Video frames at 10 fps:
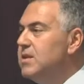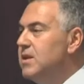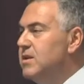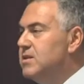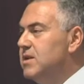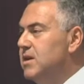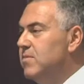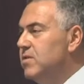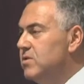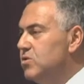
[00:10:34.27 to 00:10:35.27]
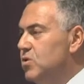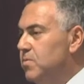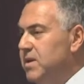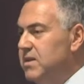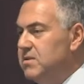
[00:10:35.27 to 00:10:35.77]
that are deemed too
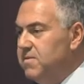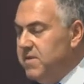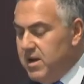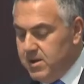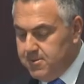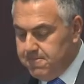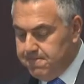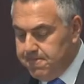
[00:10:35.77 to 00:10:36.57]
big to fail.